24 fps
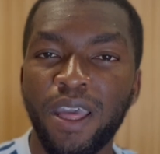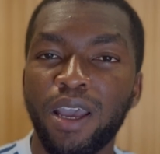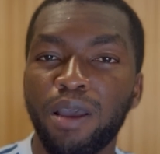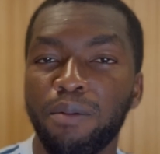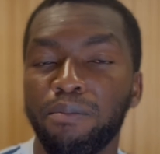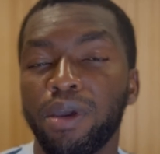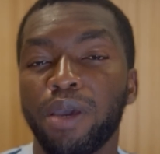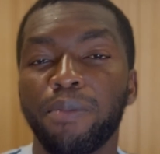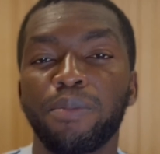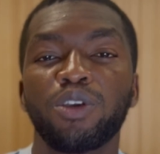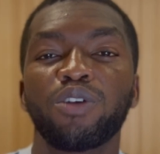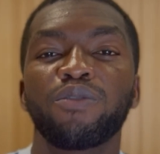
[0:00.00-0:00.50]

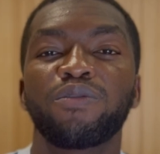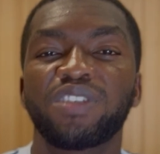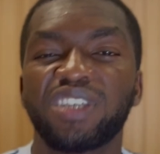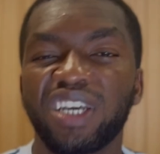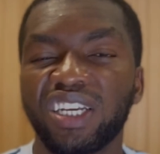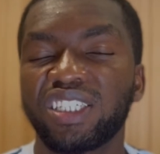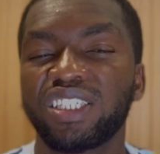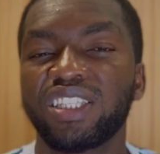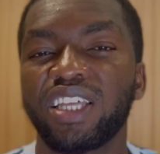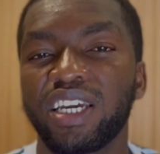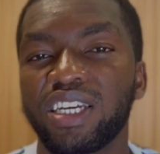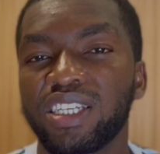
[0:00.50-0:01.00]
maybe you've
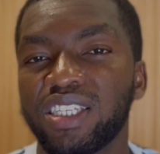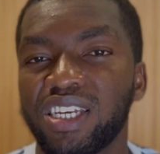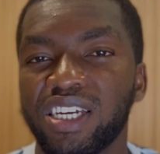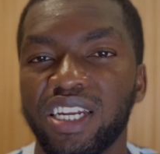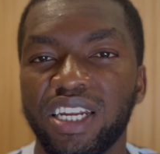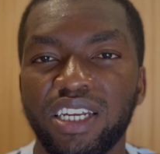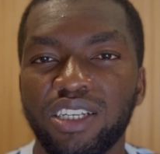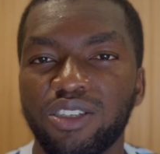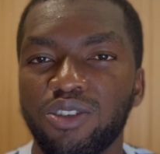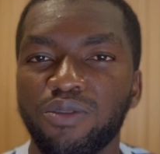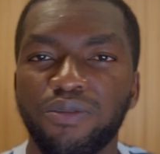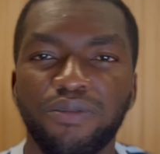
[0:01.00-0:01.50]
searched the
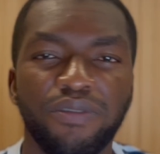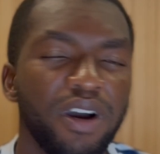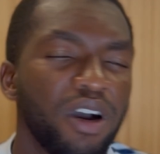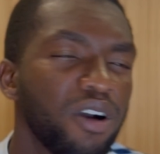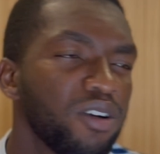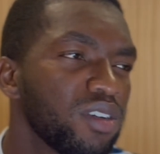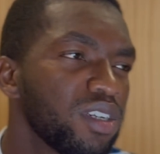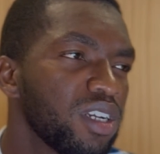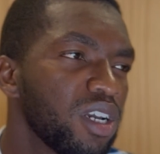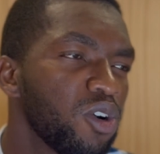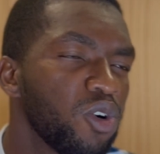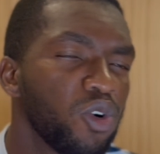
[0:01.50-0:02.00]
internet, you
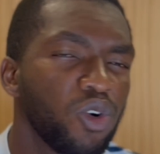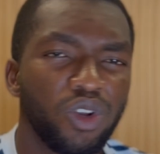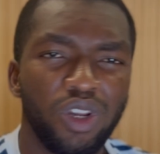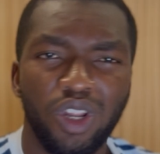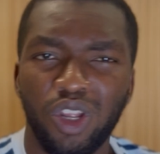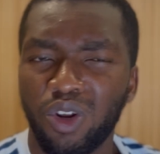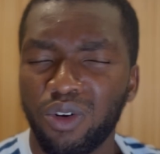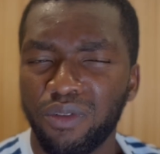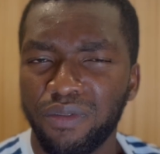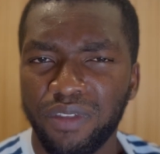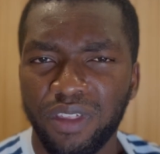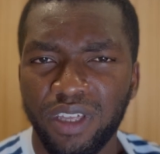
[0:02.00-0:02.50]
found a whole lot
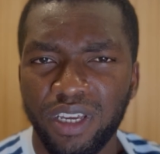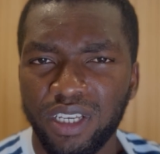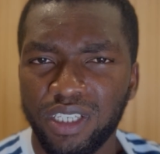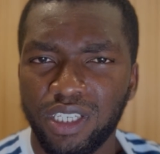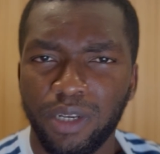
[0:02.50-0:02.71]
of things